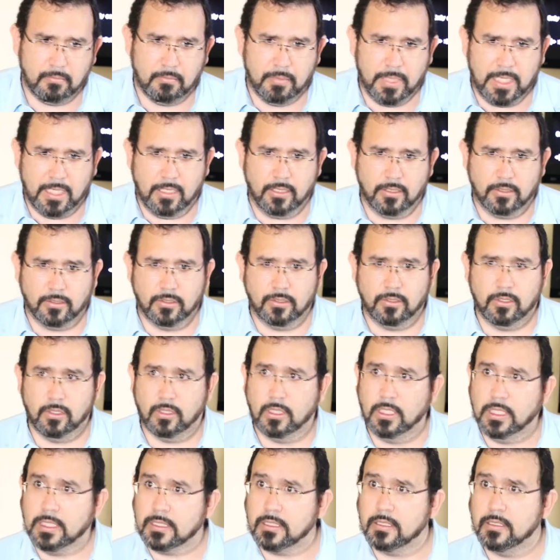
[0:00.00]
billion
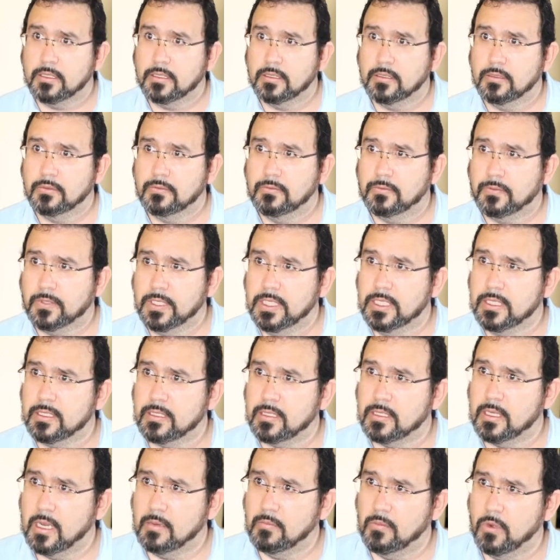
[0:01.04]

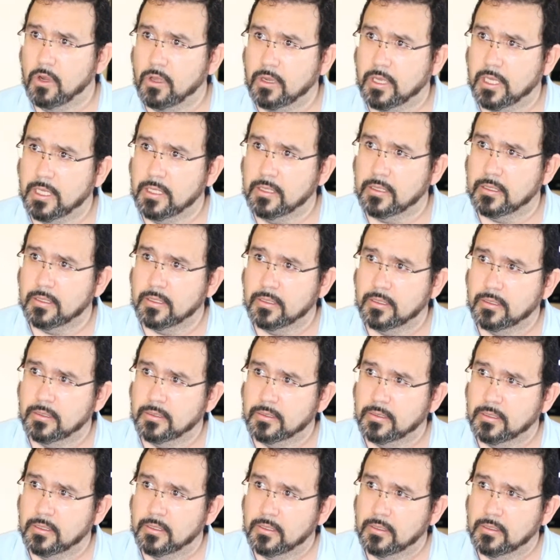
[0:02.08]
freeze and blockade,
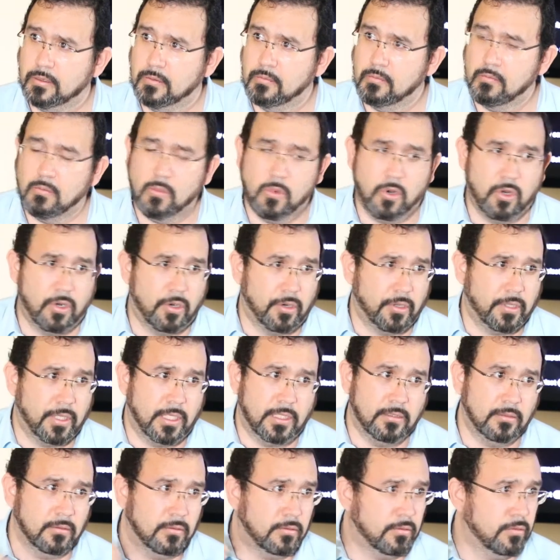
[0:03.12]
more
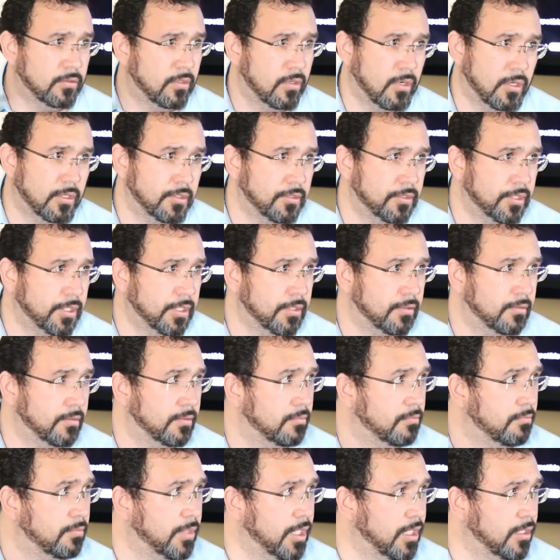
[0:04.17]
than $200
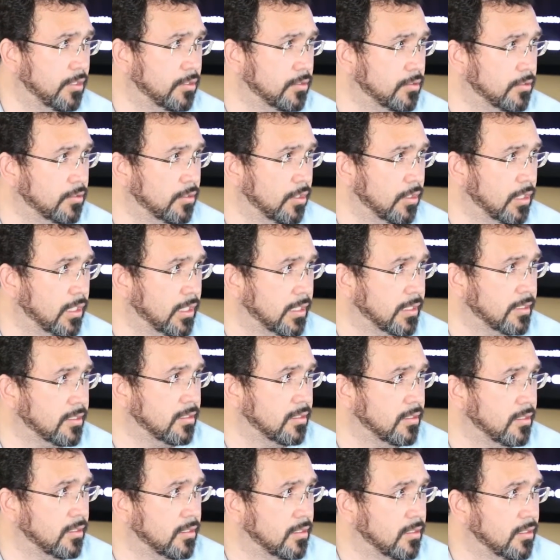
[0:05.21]
billion
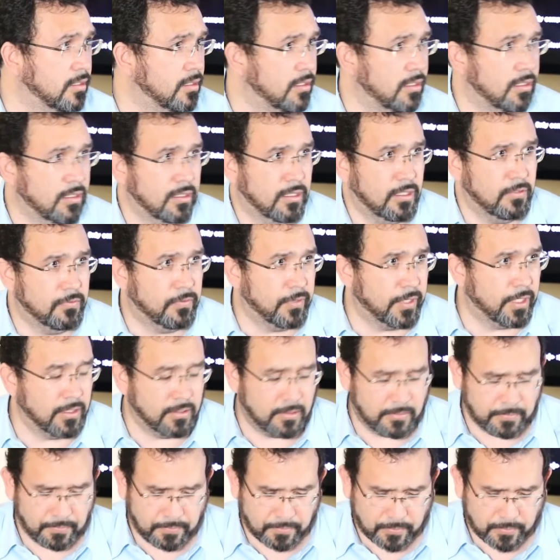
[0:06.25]
in different